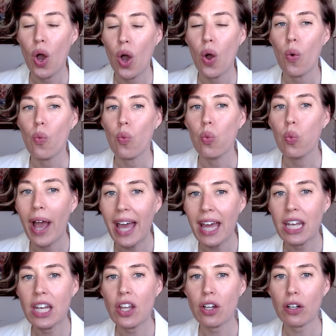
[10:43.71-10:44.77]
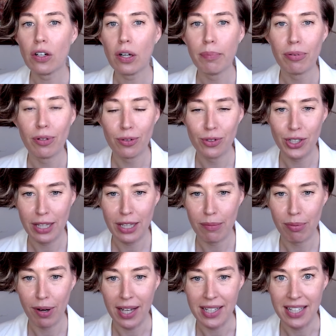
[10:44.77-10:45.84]
When you're approaching the
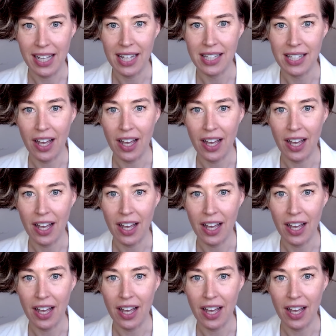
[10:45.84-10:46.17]
process